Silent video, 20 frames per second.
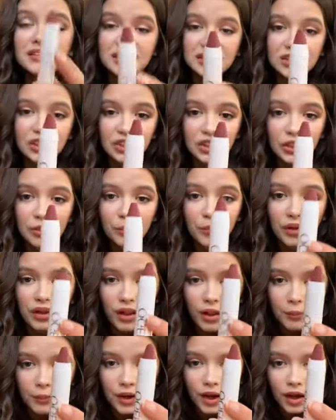This is a good
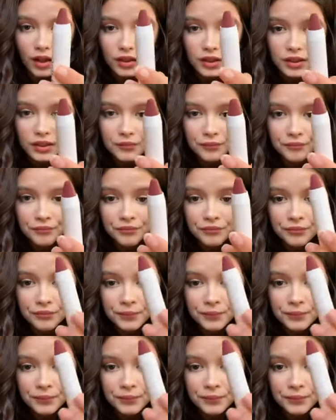plum color.